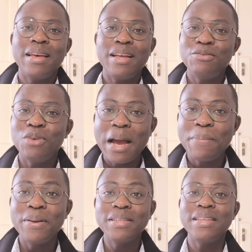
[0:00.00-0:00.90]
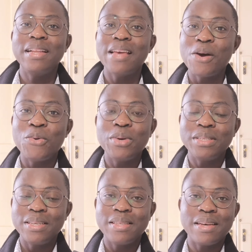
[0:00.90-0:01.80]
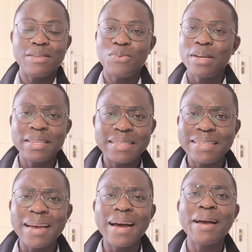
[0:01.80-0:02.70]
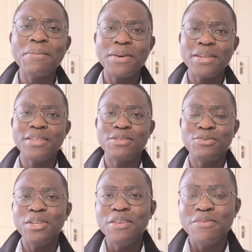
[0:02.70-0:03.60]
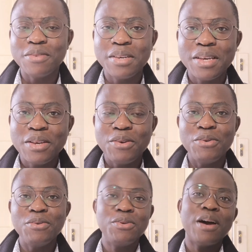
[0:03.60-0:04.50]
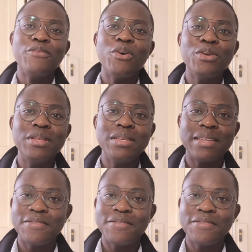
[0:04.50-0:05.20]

And so I always say that what a time it is to live, to have all these